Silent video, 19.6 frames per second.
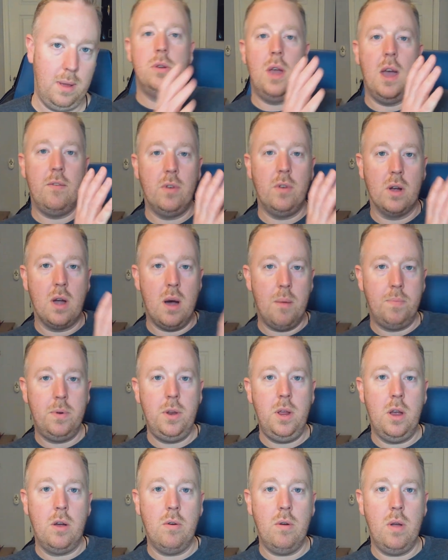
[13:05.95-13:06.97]
So you have your
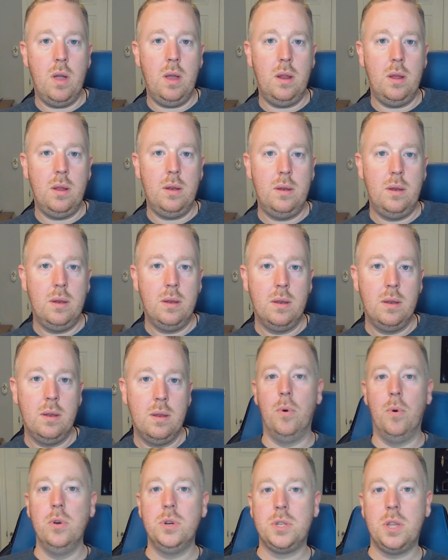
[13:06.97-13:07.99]
company created,
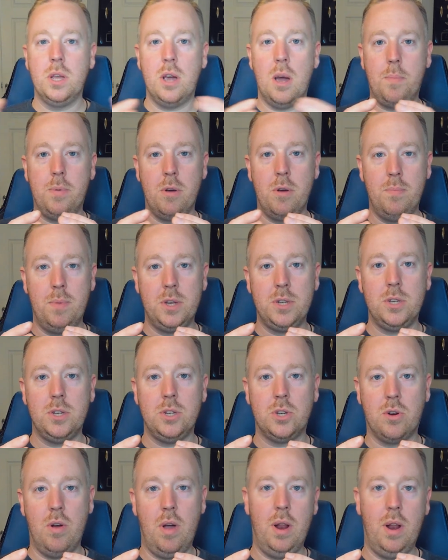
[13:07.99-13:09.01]
you're boosting up your
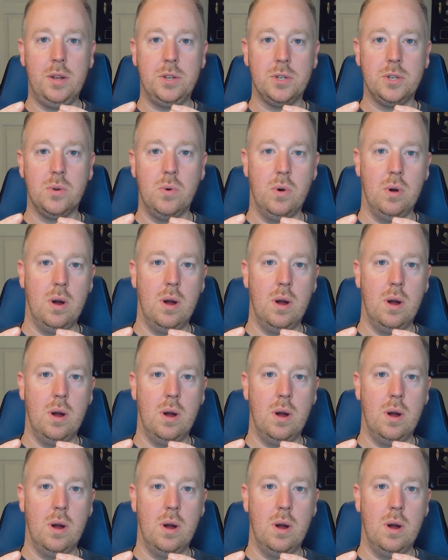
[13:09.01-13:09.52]
business credit